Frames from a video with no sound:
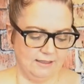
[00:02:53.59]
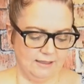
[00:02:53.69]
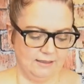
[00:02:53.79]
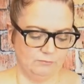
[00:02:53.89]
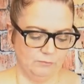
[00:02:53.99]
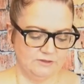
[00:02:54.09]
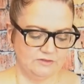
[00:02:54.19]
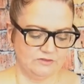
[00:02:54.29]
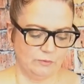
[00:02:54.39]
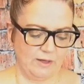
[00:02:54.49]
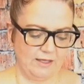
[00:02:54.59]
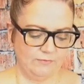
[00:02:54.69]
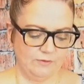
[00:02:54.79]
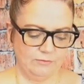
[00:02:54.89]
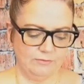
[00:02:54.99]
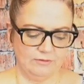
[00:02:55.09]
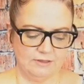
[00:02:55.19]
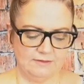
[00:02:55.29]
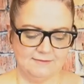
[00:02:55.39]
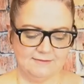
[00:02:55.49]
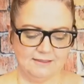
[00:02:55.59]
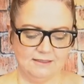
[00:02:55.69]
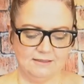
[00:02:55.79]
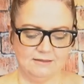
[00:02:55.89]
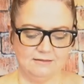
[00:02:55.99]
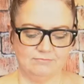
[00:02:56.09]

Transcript: It rinses away if you can see